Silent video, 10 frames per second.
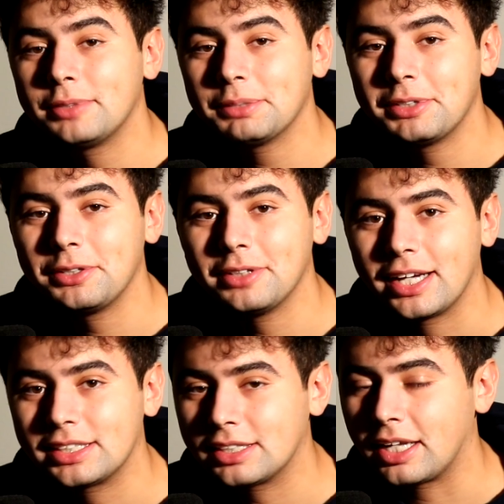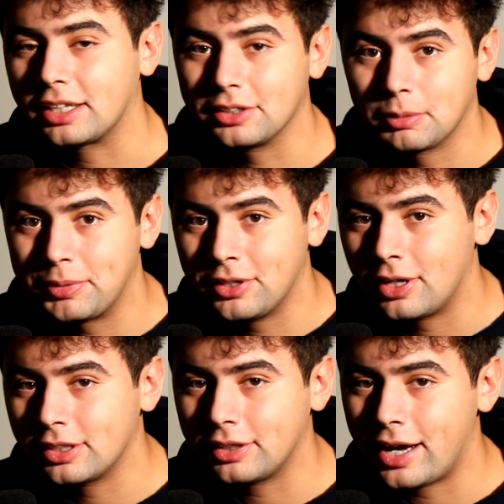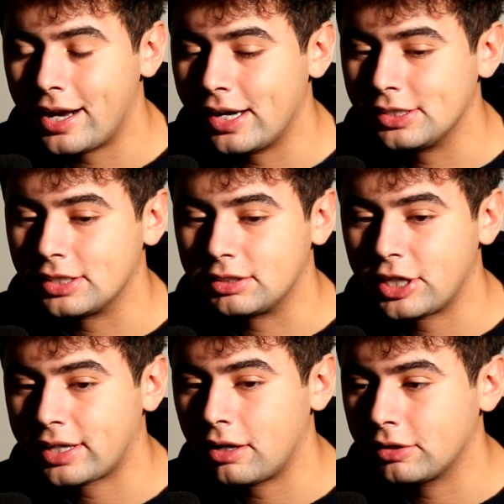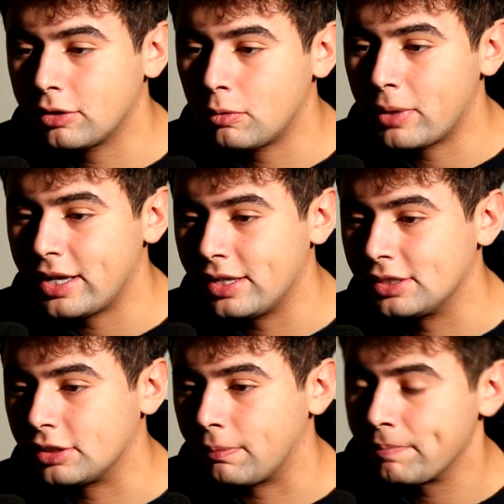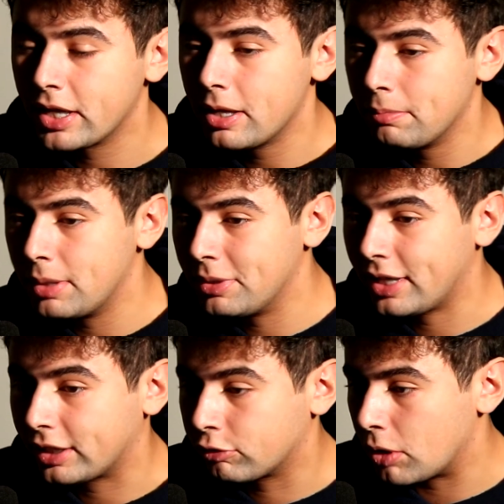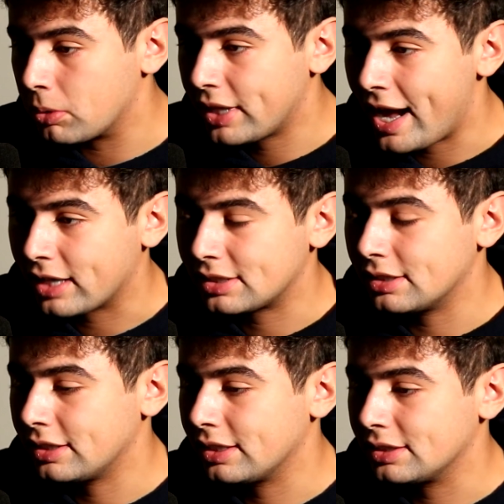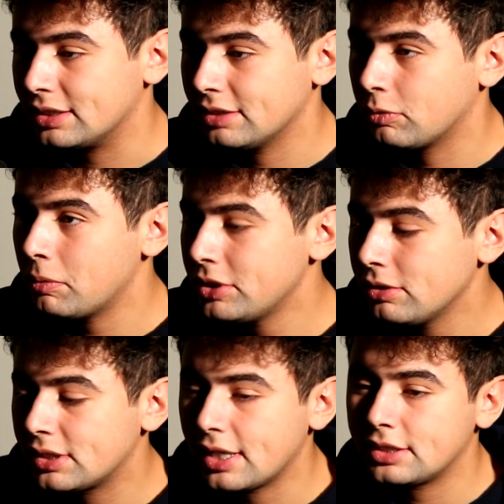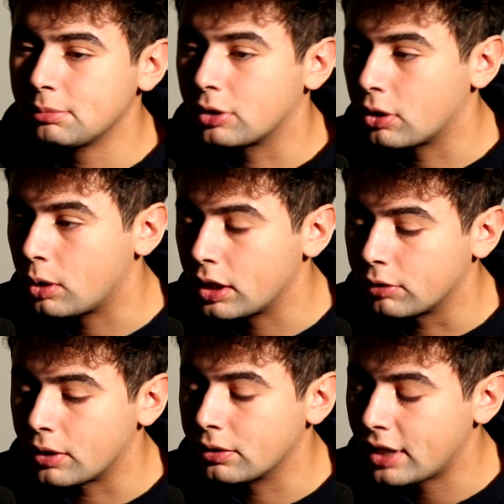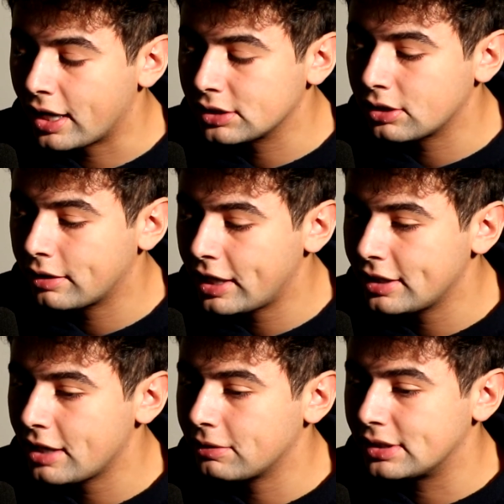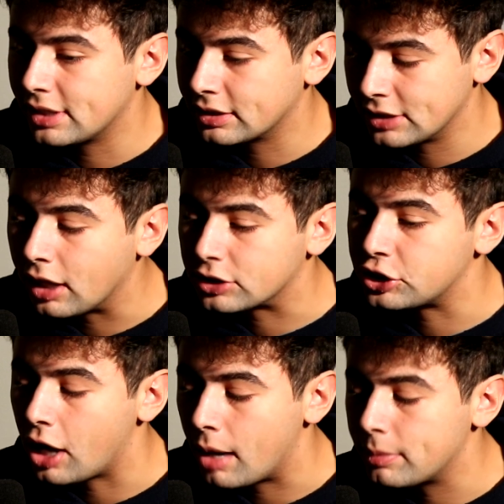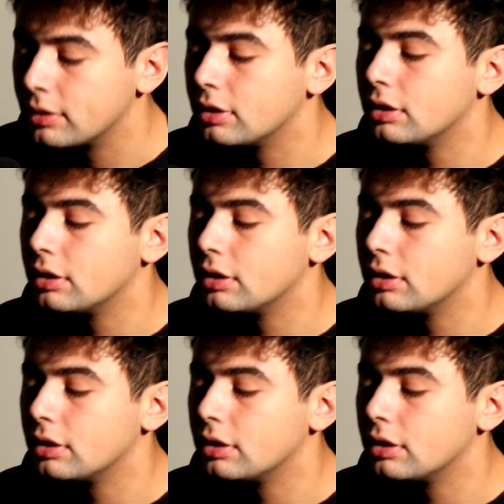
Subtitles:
I'm someone who likes to like look beyond the lines and check out little ways and maybe like growth hacks and things. What would you say some current growth hacks are right now with TikTok Shop?